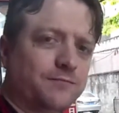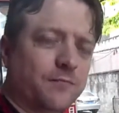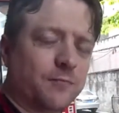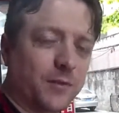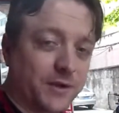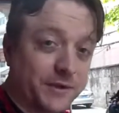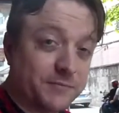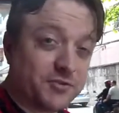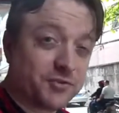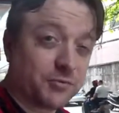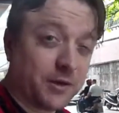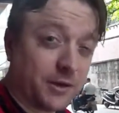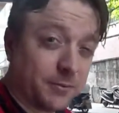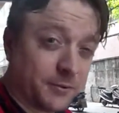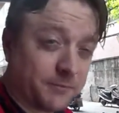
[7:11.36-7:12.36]
then my name is
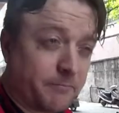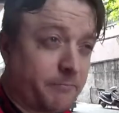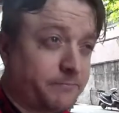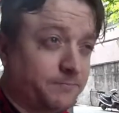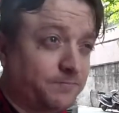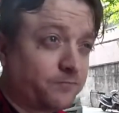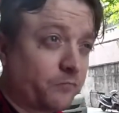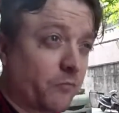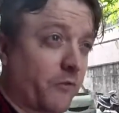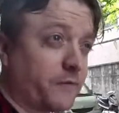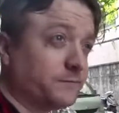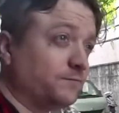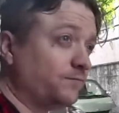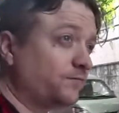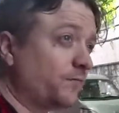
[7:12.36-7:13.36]
Robert
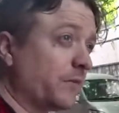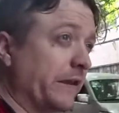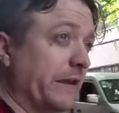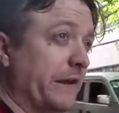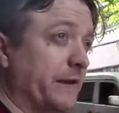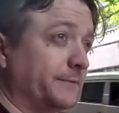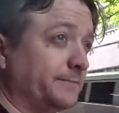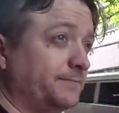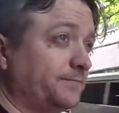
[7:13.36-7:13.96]
and